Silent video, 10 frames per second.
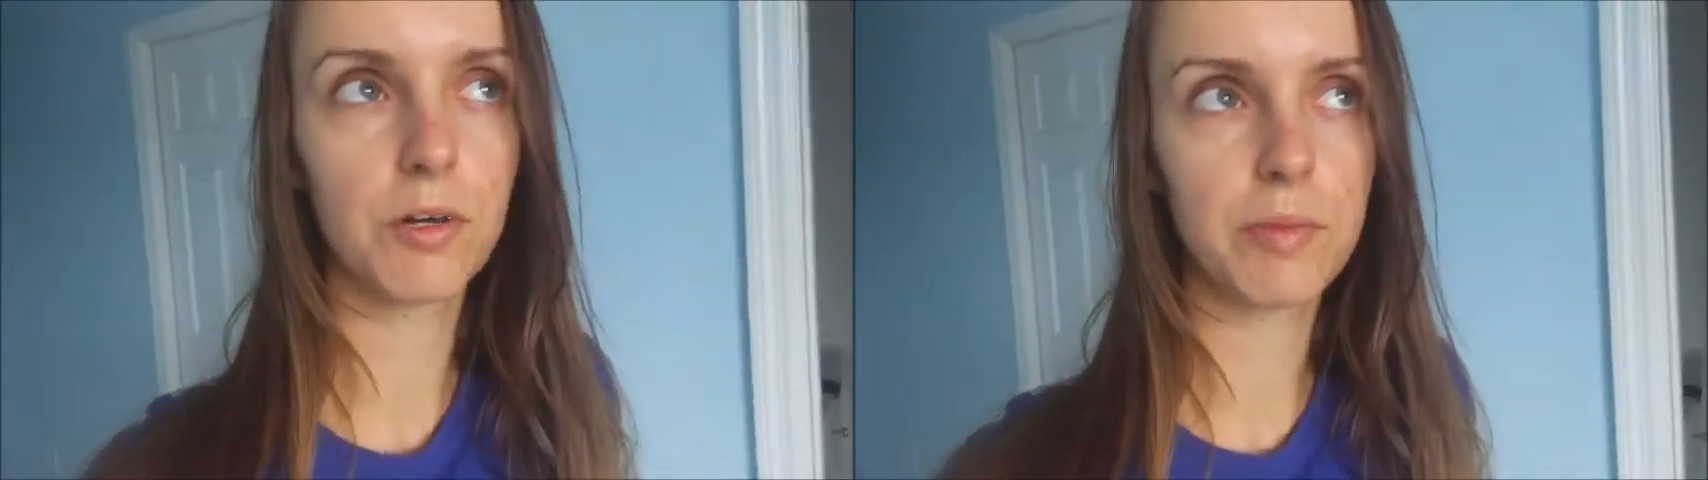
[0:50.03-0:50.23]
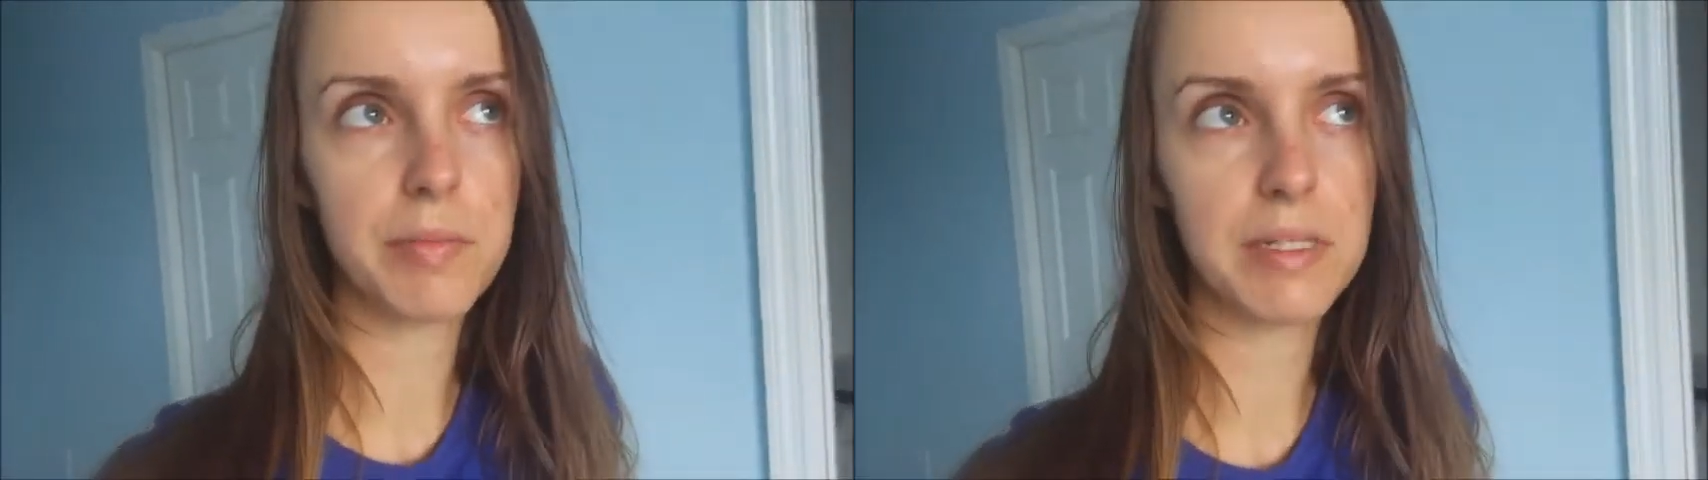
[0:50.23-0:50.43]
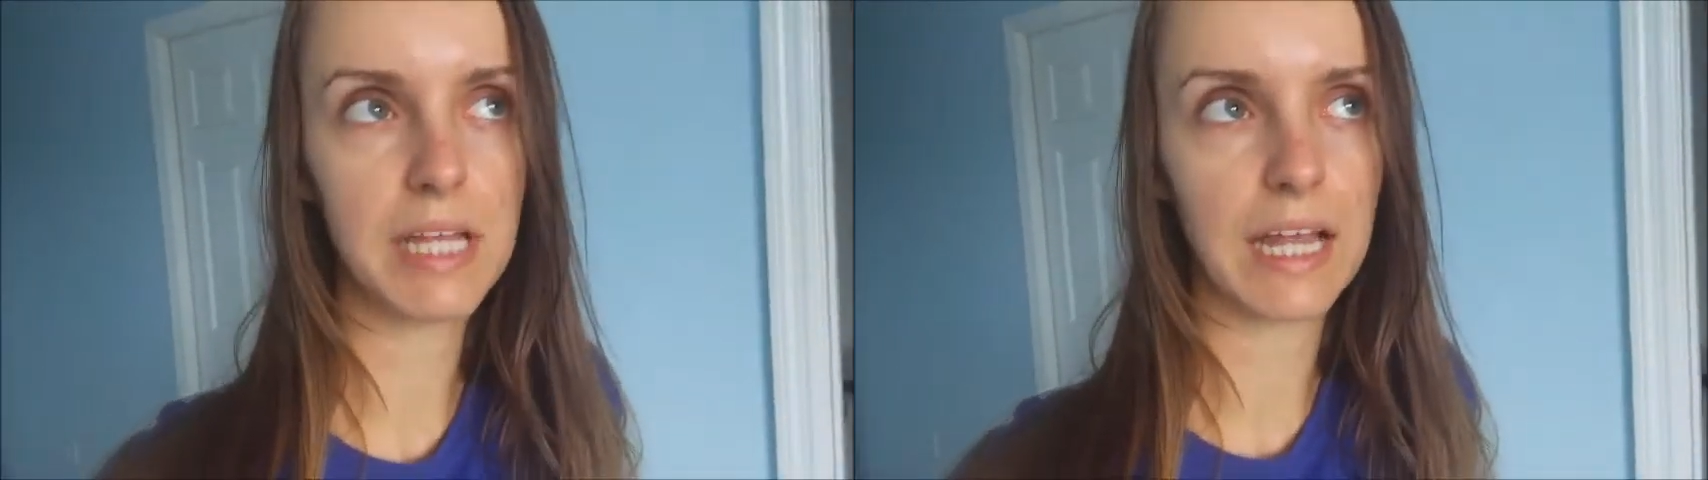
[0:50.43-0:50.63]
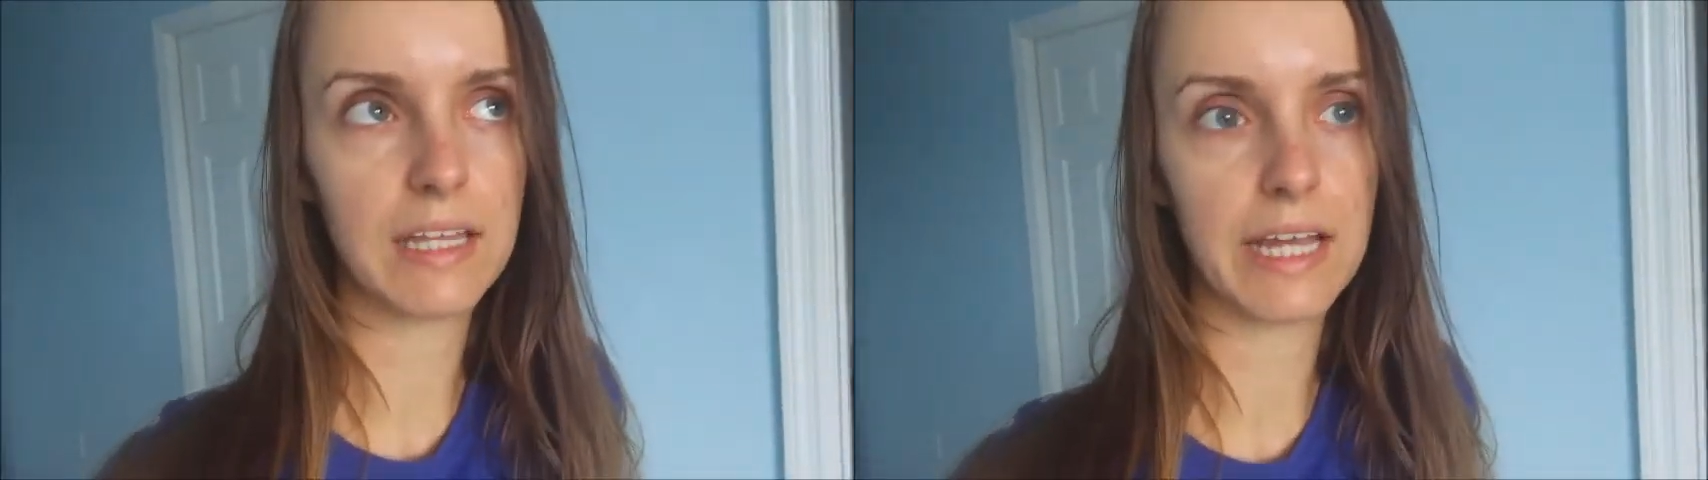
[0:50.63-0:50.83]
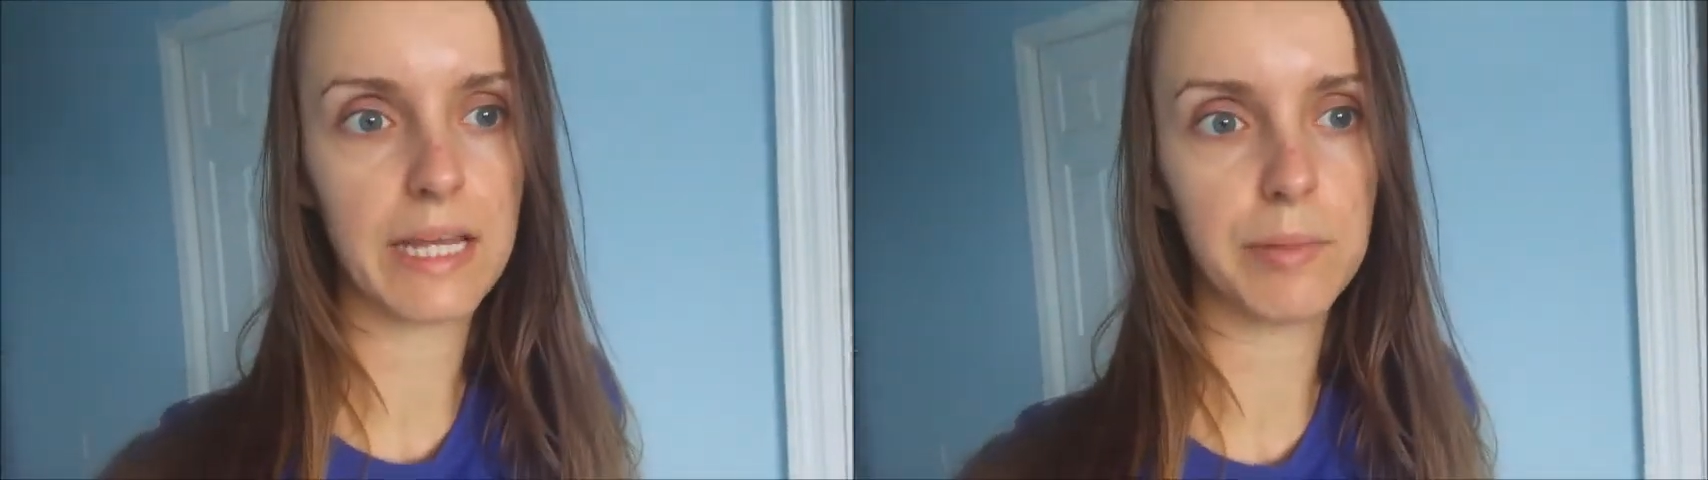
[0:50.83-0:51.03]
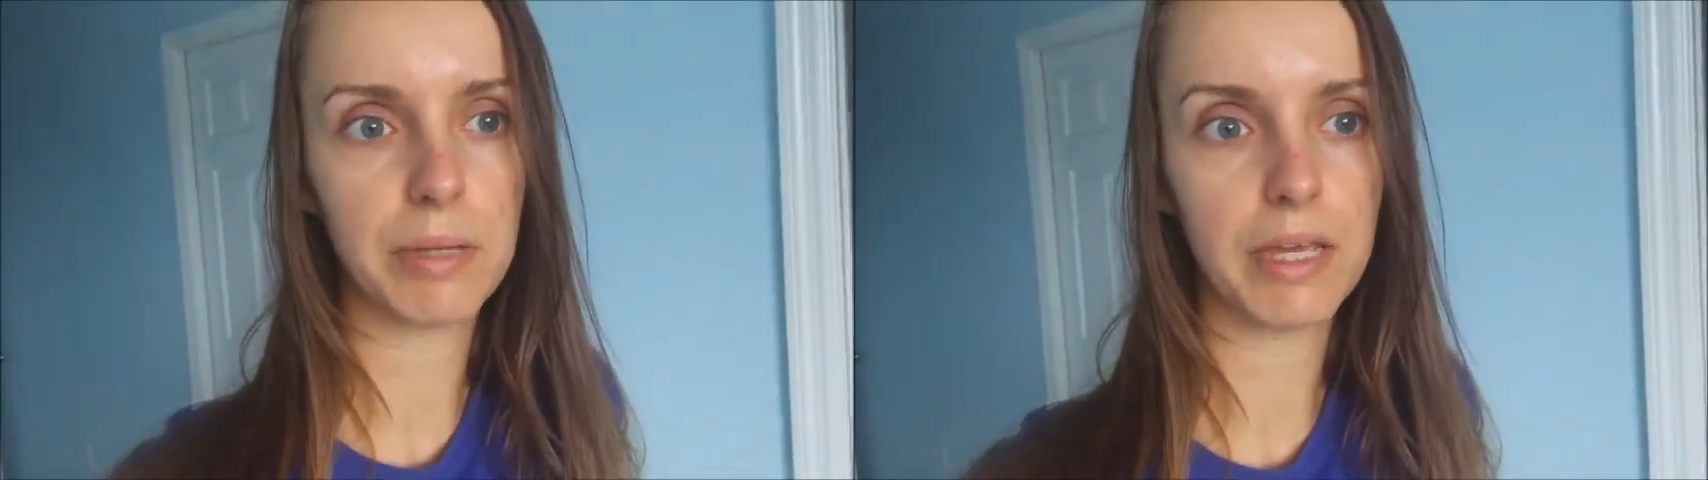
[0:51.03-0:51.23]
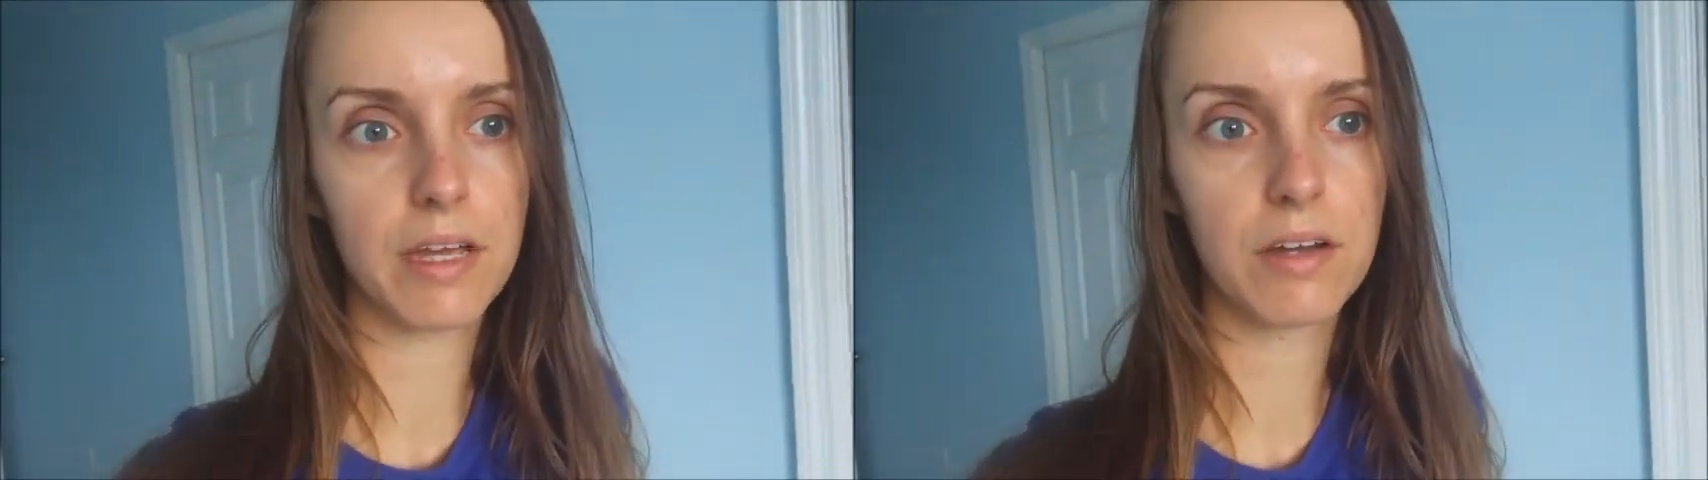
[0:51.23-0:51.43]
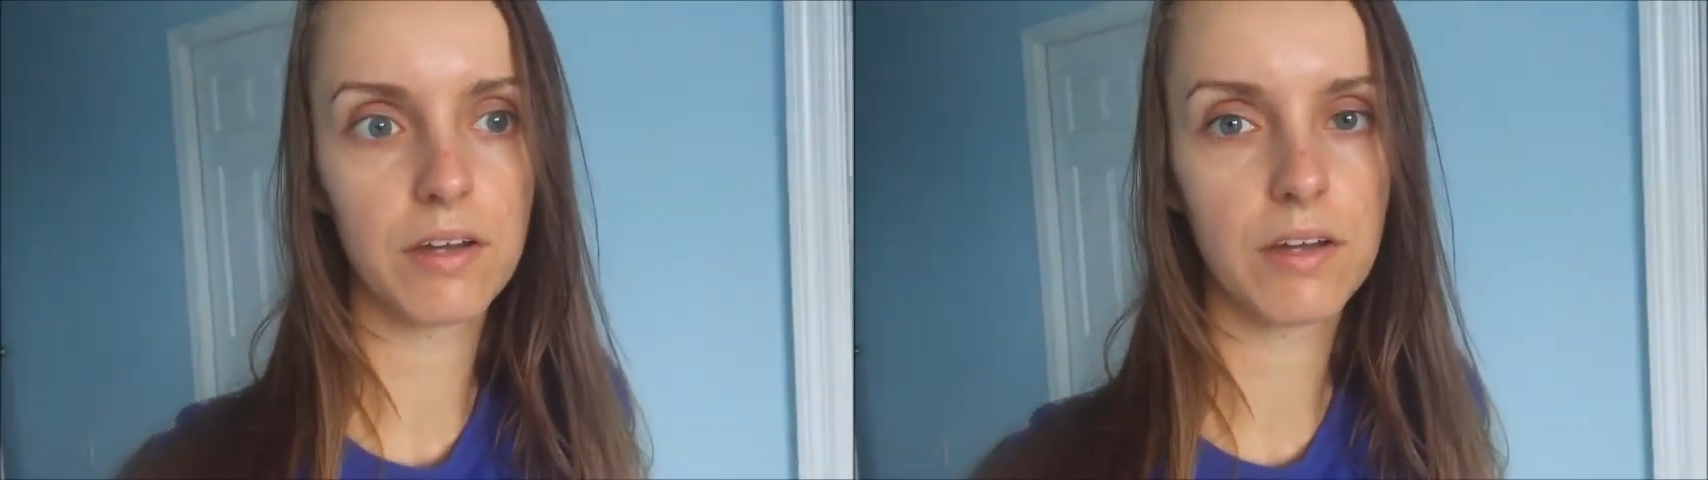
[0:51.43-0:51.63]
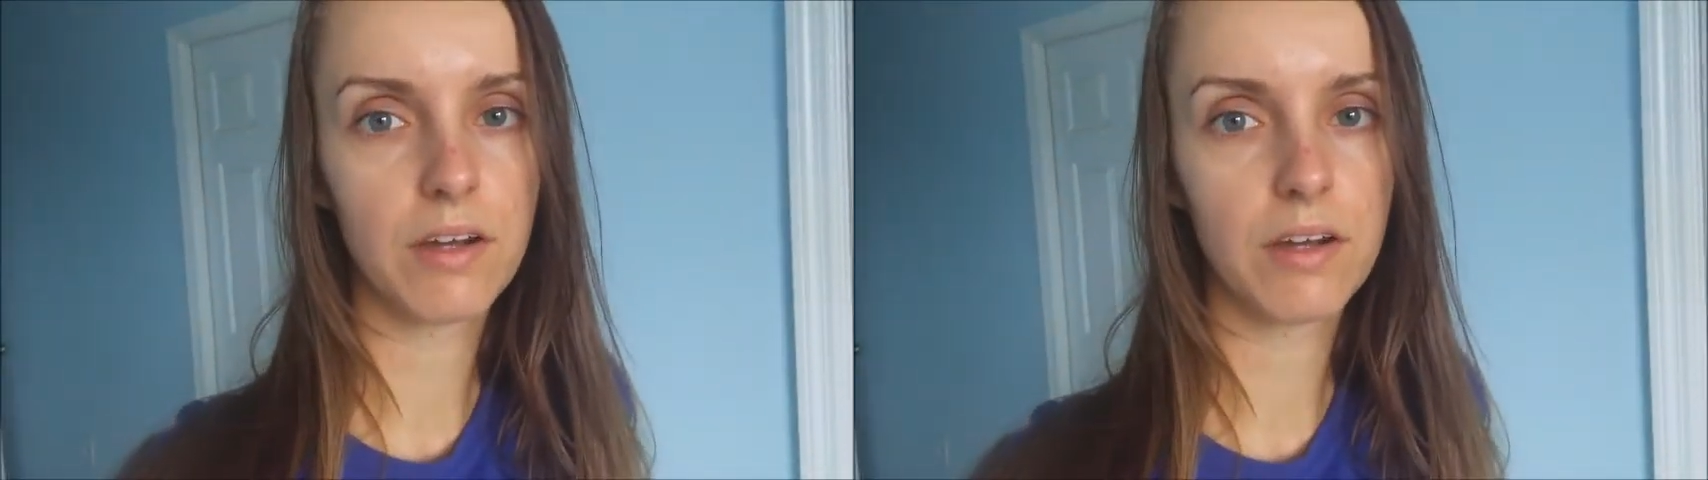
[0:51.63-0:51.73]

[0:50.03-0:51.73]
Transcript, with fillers: or maybe like a light pink